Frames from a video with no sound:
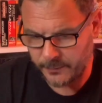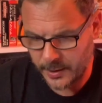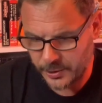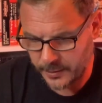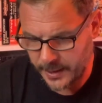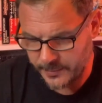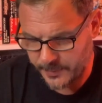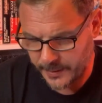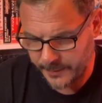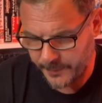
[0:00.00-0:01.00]
Retro Games
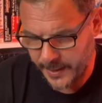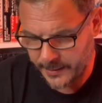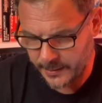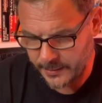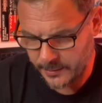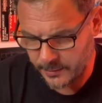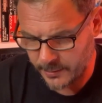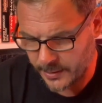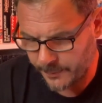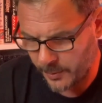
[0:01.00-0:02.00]
Played Badly. You're
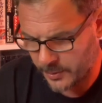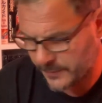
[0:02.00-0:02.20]
in the box,